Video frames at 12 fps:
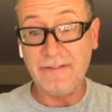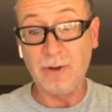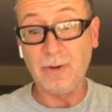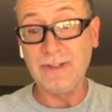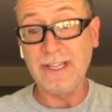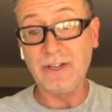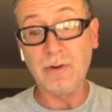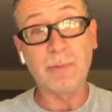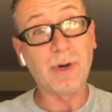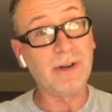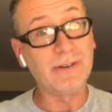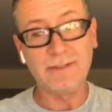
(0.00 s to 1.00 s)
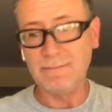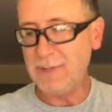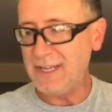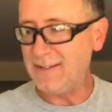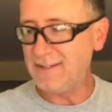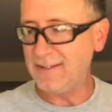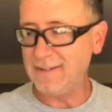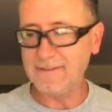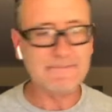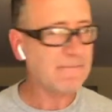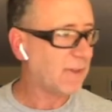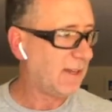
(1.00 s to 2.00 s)
of your own Lego parts and
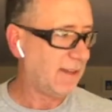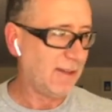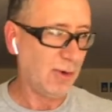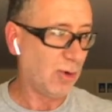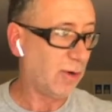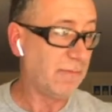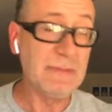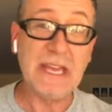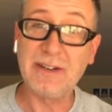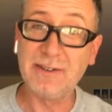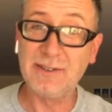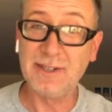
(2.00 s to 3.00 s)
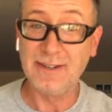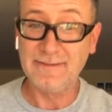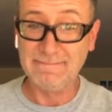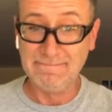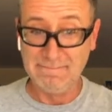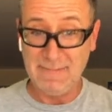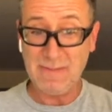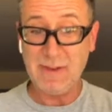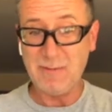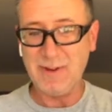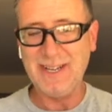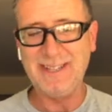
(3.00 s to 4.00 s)
pieces or maker stuff.
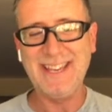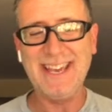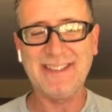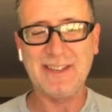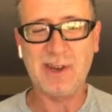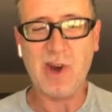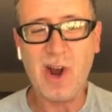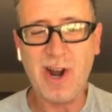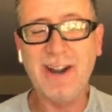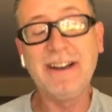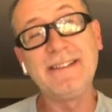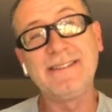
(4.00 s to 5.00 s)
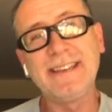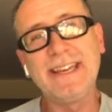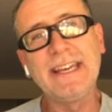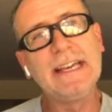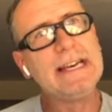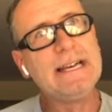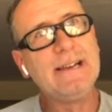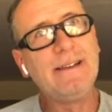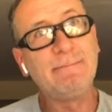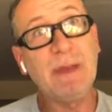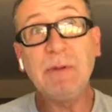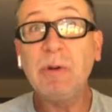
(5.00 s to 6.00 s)
Maybe I want to take the car and say,
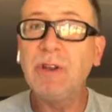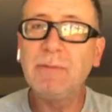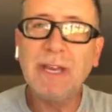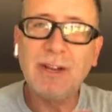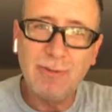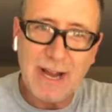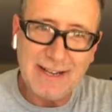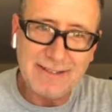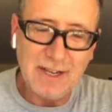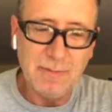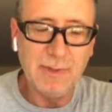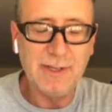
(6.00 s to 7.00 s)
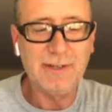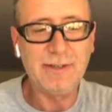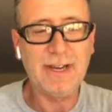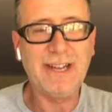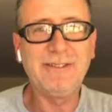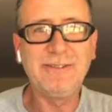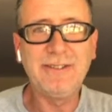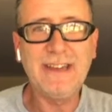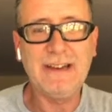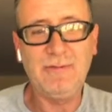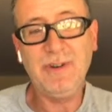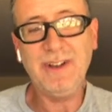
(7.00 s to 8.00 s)
maybe I want to make a rock tumbler. So how do I do
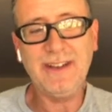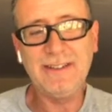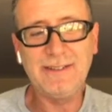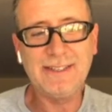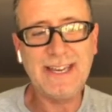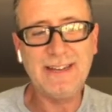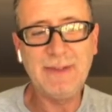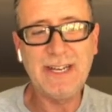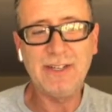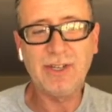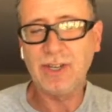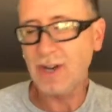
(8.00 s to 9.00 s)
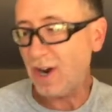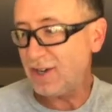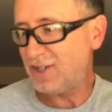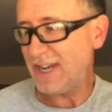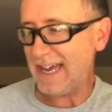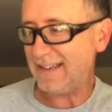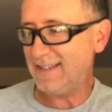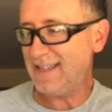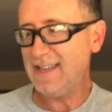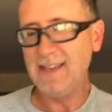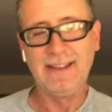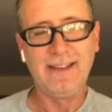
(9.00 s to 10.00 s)
that? Well, I just kind of made a car
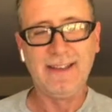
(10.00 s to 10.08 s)
chassis.